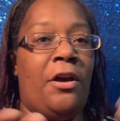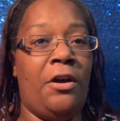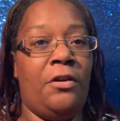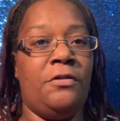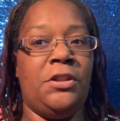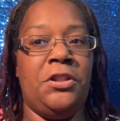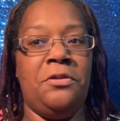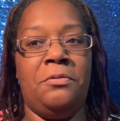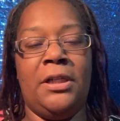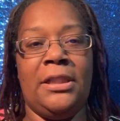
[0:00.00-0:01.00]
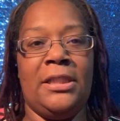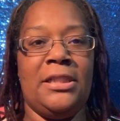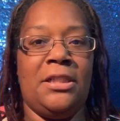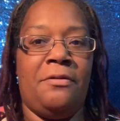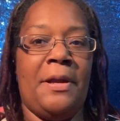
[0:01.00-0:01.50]
oh, do you want
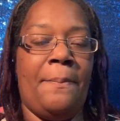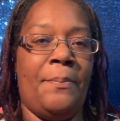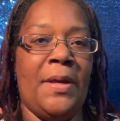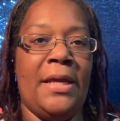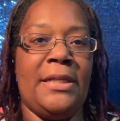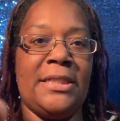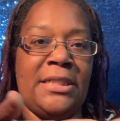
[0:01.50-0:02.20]
this great big